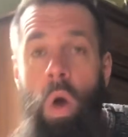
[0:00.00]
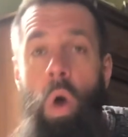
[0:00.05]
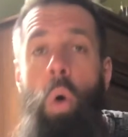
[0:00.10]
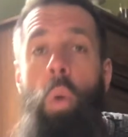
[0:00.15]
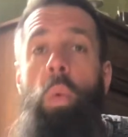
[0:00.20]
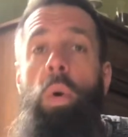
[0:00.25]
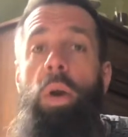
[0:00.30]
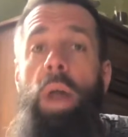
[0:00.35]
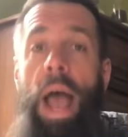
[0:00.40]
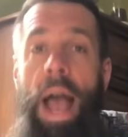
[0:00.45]

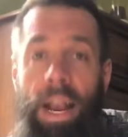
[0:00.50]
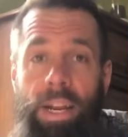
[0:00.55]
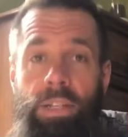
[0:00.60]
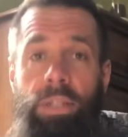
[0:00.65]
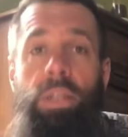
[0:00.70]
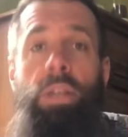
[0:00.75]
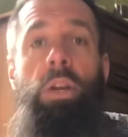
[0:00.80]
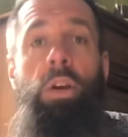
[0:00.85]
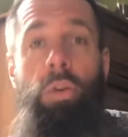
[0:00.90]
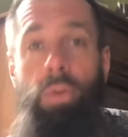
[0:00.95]
we're
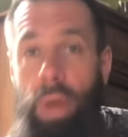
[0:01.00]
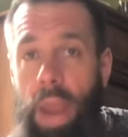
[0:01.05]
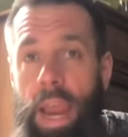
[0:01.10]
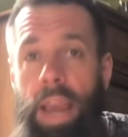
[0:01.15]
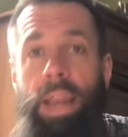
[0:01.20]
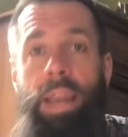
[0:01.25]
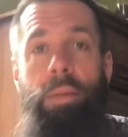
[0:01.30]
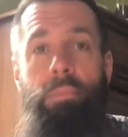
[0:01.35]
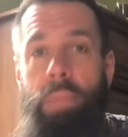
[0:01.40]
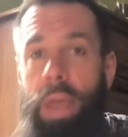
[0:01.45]
actually
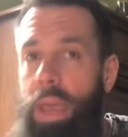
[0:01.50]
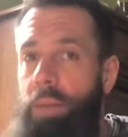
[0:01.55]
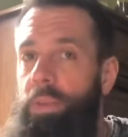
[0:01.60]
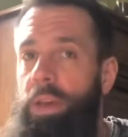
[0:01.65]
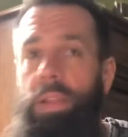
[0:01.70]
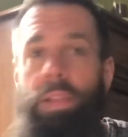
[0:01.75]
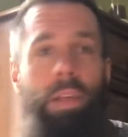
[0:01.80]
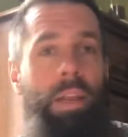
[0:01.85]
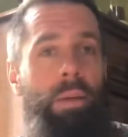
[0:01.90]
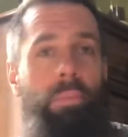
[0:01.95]
creating maybe
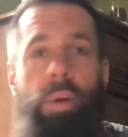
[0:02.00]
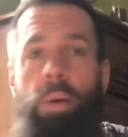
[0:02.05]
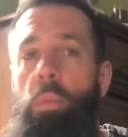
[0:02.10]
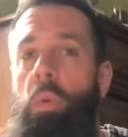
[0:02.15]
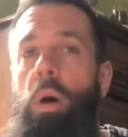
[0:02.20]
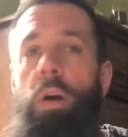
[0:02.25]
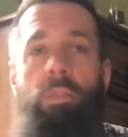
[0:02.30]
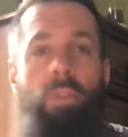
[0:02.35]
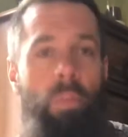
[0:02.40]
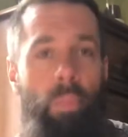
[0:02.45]
a little bit
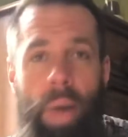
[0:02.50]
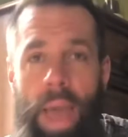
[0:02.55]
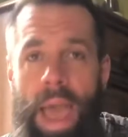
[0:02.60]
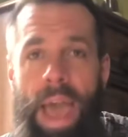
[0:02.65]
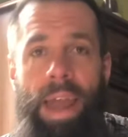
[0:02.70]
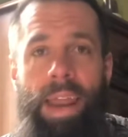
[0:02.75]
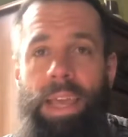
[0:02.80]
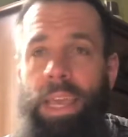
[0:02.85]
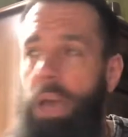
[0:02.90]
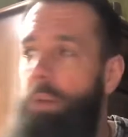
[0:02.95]
more of a
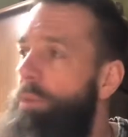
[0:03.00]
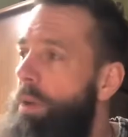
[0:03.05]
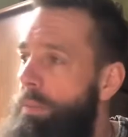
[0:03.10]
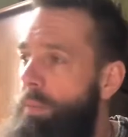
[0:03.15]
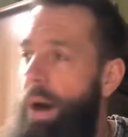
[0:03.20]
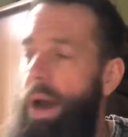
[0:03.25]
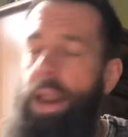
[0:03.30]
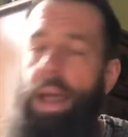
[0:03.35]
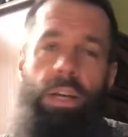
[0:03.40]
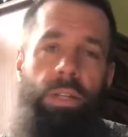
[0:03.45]
panic, and we
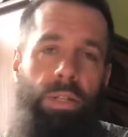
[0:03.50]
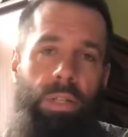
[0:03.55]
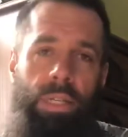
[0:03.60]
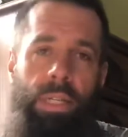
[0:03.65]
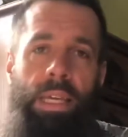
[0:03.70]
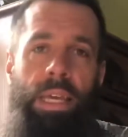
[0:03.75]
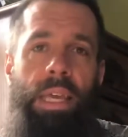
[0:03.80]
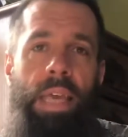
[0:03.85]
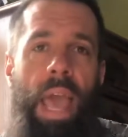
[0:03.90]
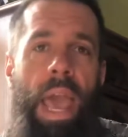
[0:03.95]
might actually
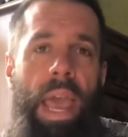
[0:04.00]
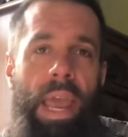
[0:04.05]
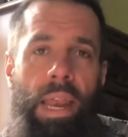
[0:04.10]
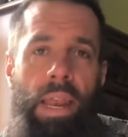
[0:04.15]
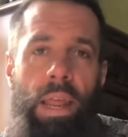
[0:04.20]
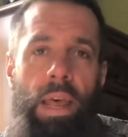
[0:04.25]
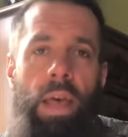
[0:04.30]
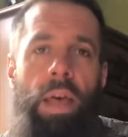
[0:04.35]
negate